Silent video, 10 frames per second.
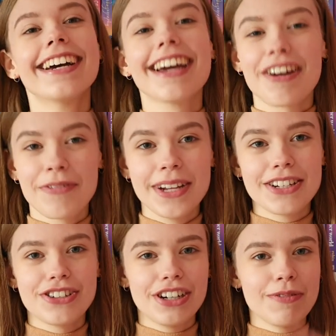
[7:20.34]
Cannot wait to
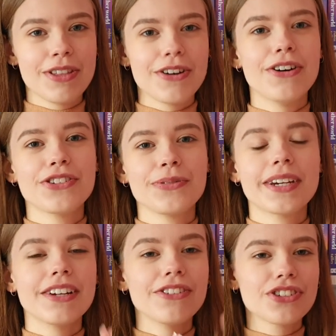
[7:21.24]
share it with you all so we
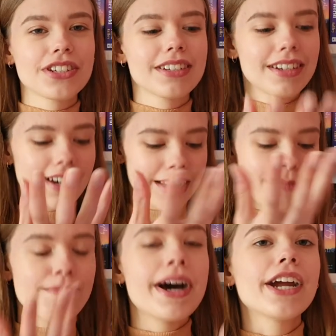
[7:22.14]
can all just
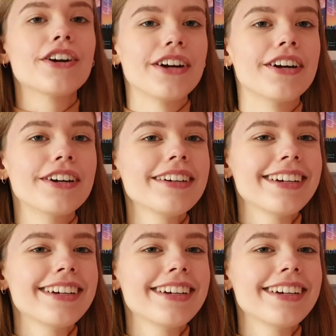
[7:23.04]
admire her.